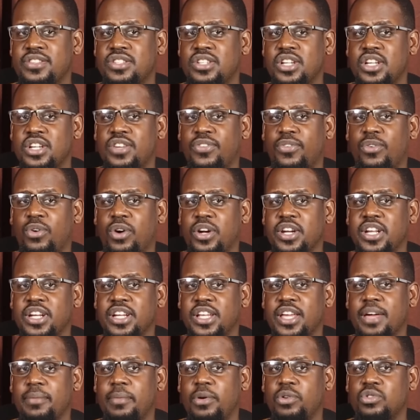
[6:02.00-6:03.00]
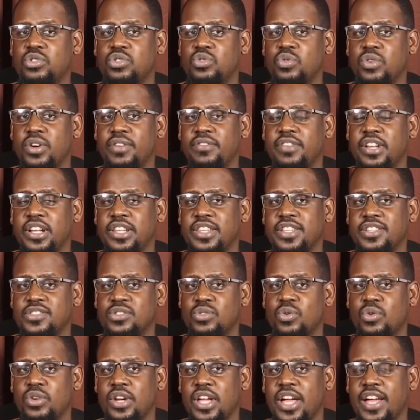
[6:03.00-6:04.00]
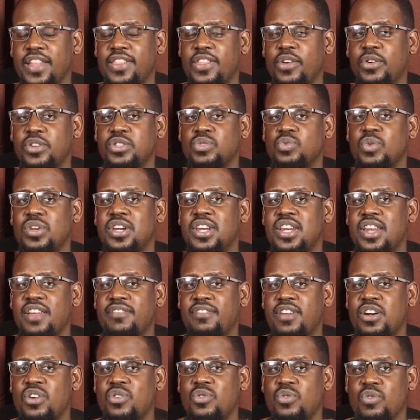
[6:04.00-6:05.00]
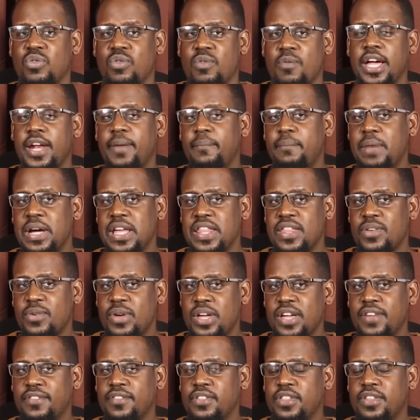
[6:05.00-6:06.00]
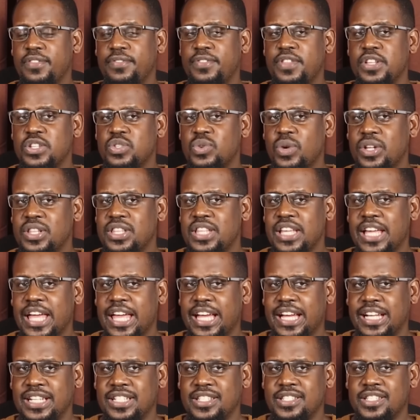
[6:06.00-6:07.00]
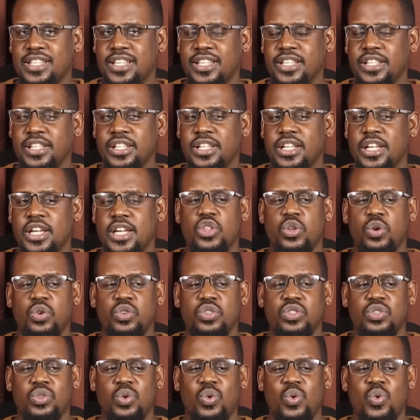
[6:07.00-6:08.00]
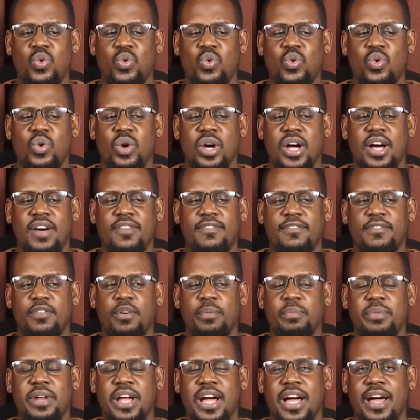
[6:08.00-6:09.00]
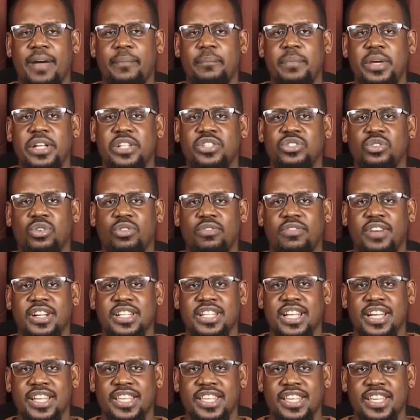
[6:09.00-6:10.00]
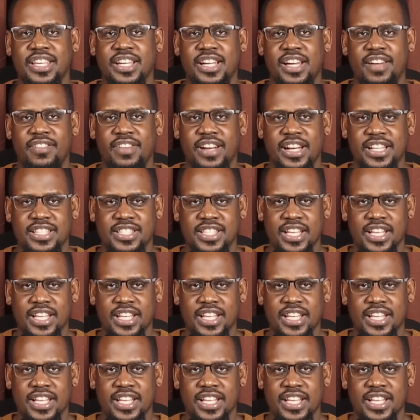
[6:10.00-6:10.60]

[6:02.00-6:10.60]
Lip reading: straightforward and came out to reveal the story, otherwise we'd never know. And by the way, if there's one thing I can say, those who have formed a habit of attacking Governor